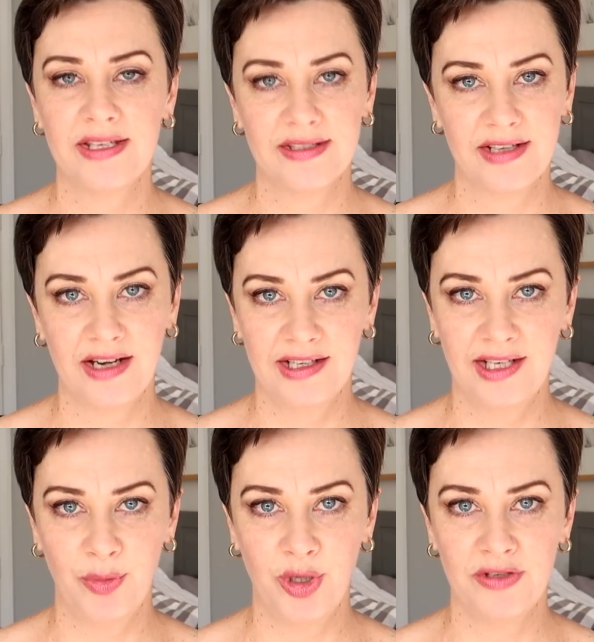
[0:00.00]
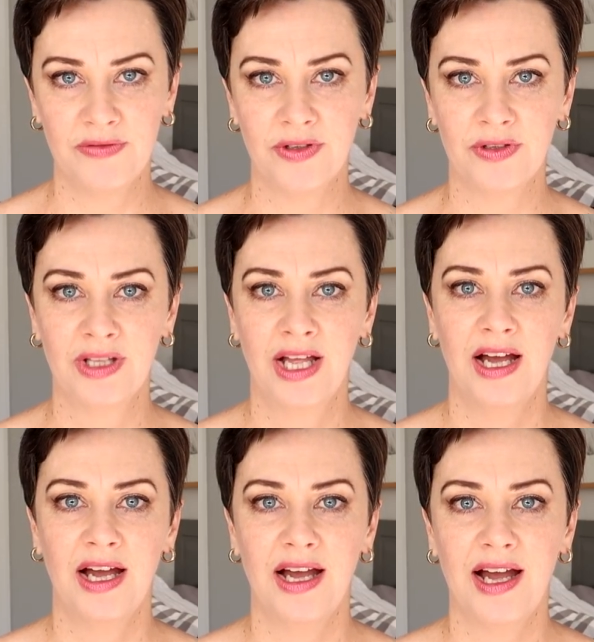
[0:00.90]
is stunningly beautiful.
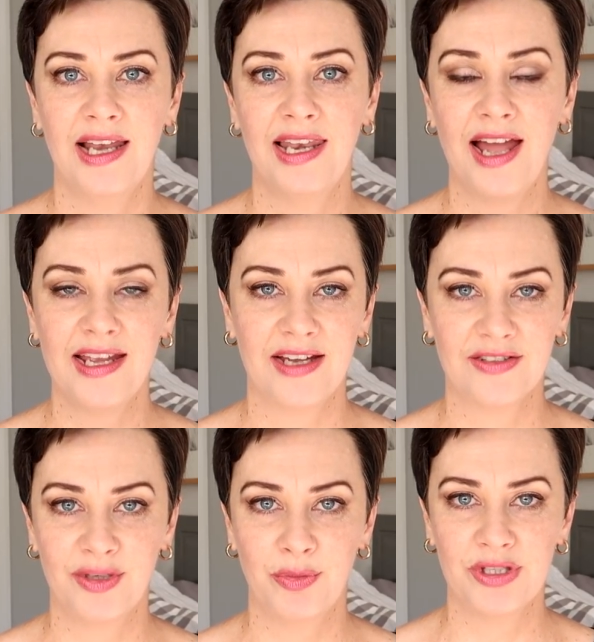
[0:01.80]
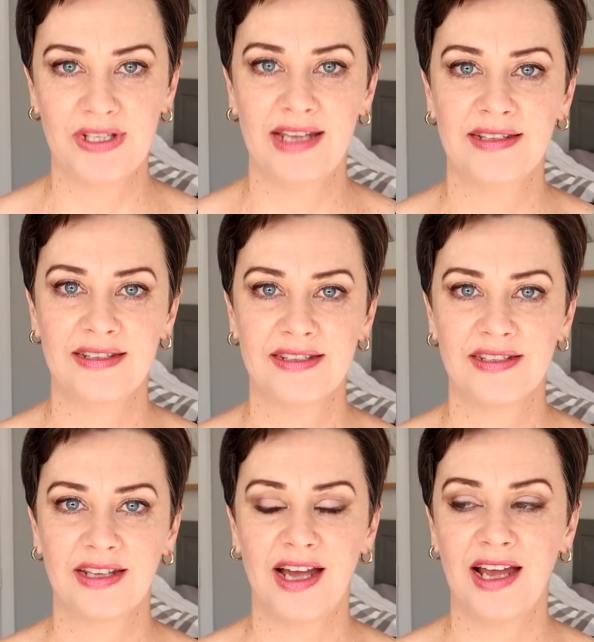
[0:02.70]
I like how she
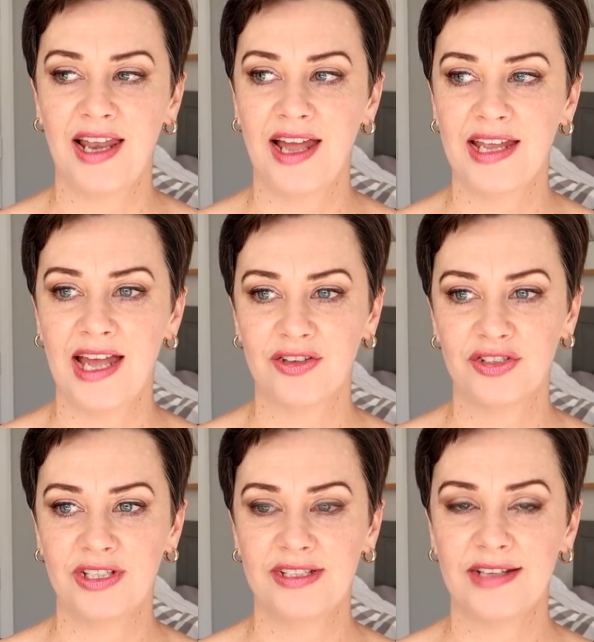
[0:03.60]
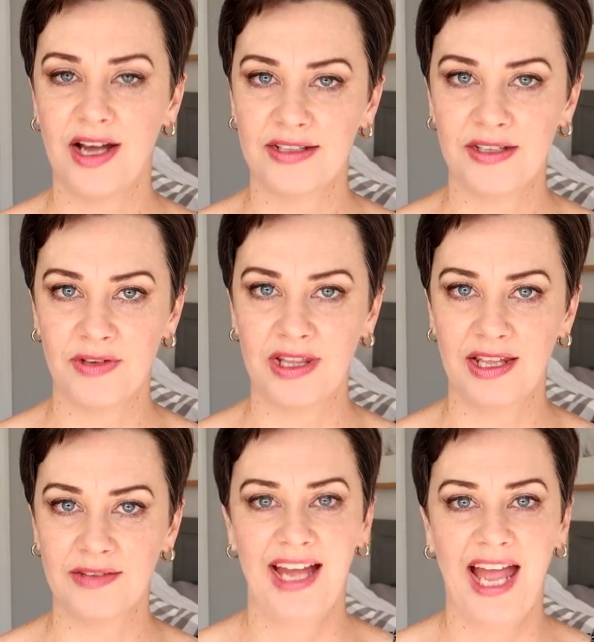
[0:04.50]
presents, I like how she styles
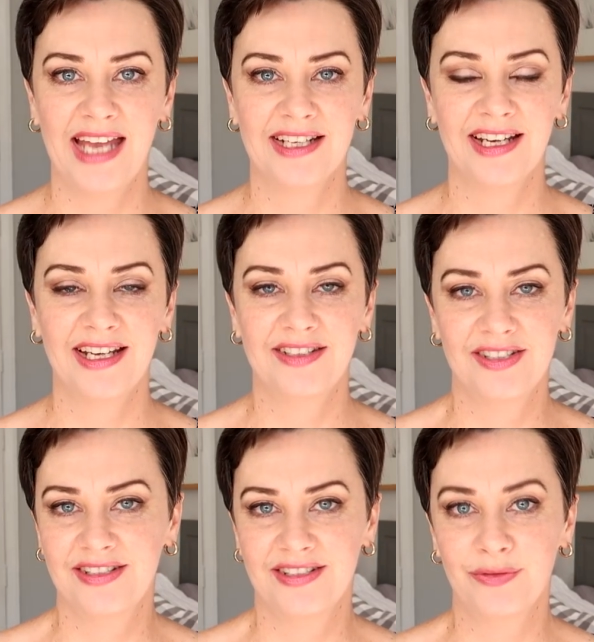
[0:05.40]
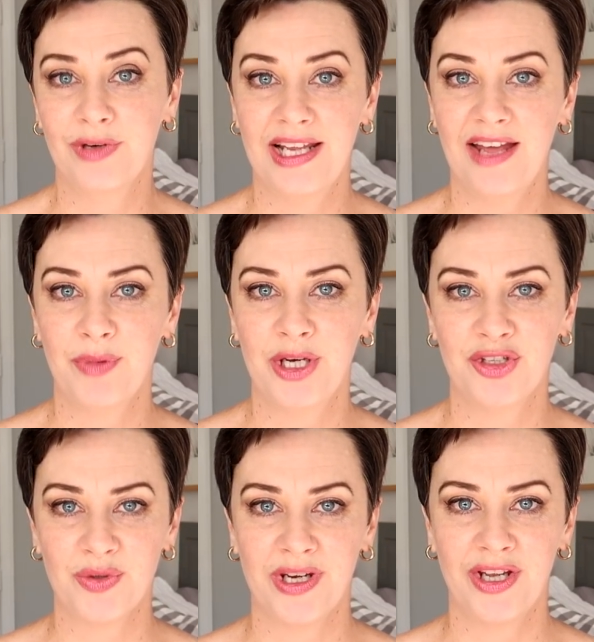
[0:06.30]
everything and I just really have been
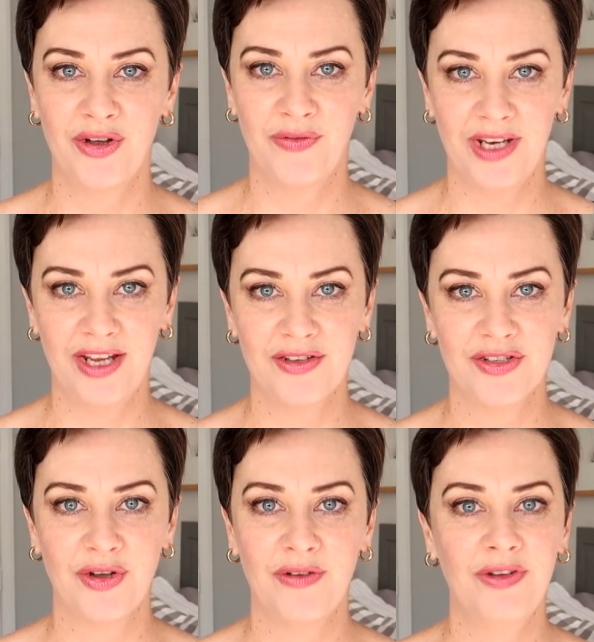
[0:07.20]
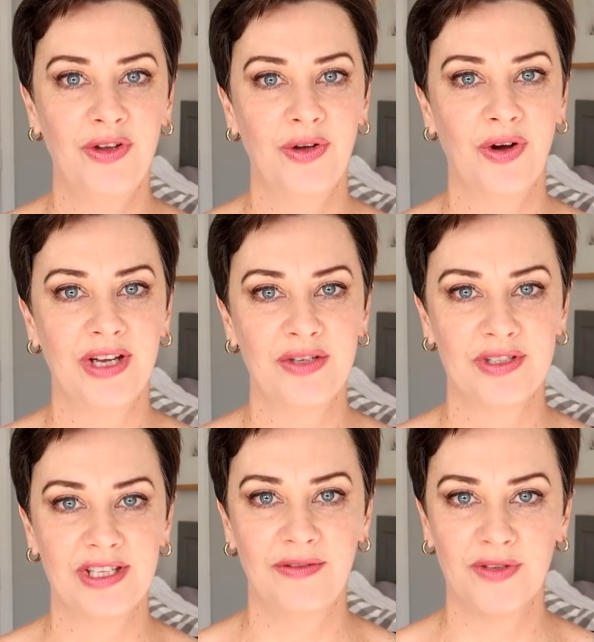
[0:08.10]
enjoying her videos. So if you are
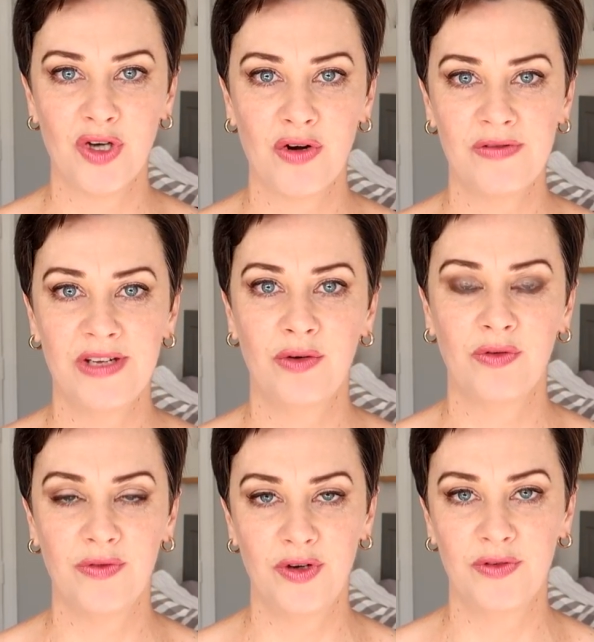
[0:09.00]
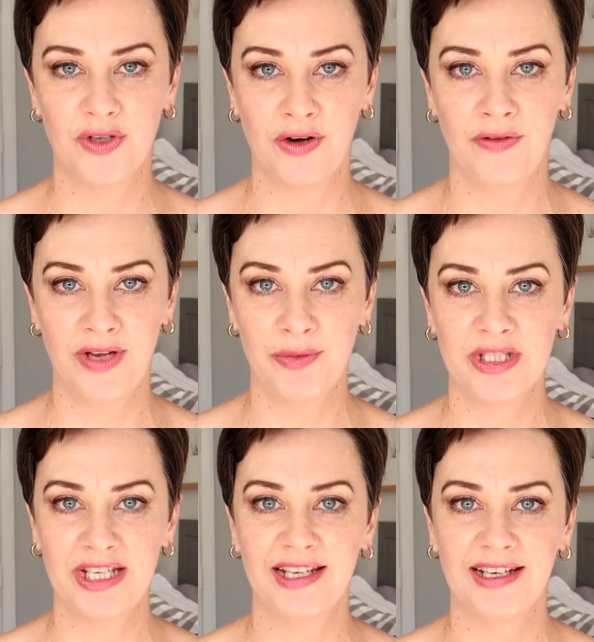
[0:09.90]
interested in photography or food photography in
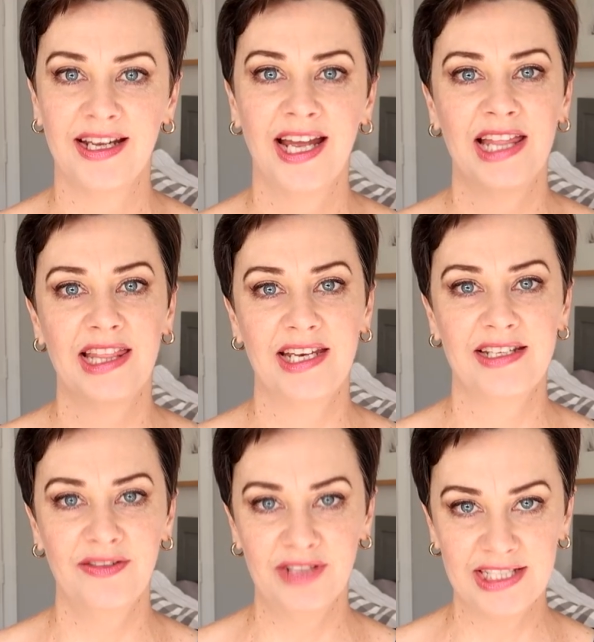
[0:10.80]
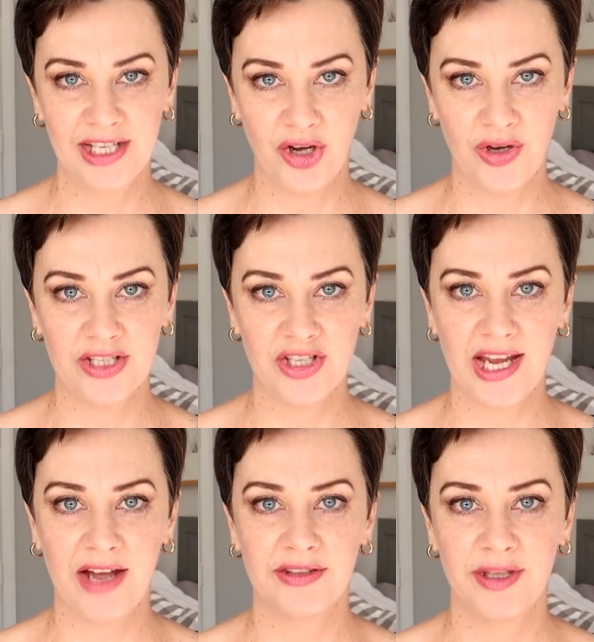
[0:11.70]
particular, then definitely go and
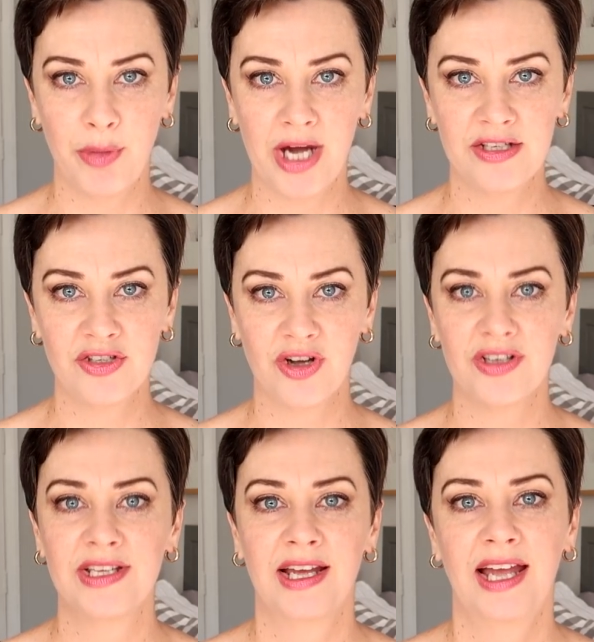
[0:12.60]
check out The Bite Shot.